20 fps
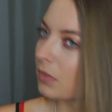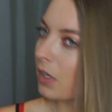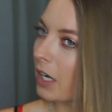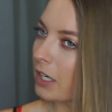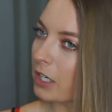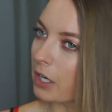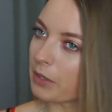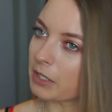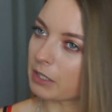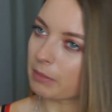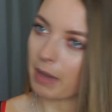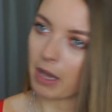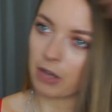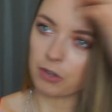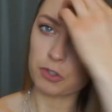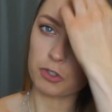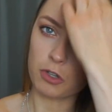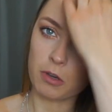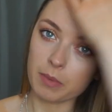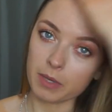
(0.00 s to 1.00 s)
I go into Pound
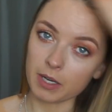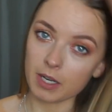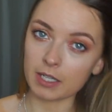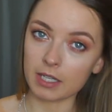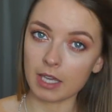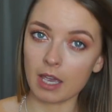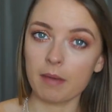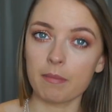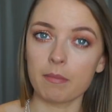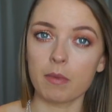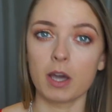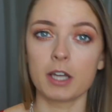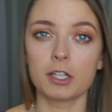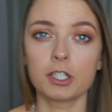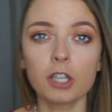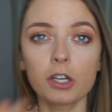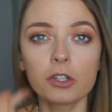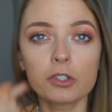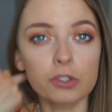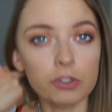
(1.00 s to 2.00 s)
Shop and I get my
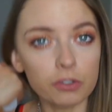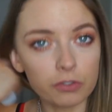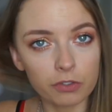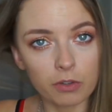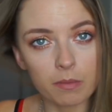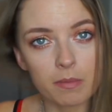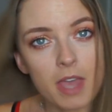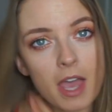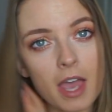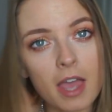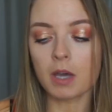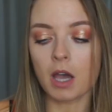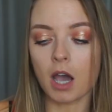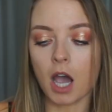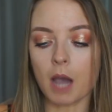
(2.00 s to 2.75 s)
deodorant from there.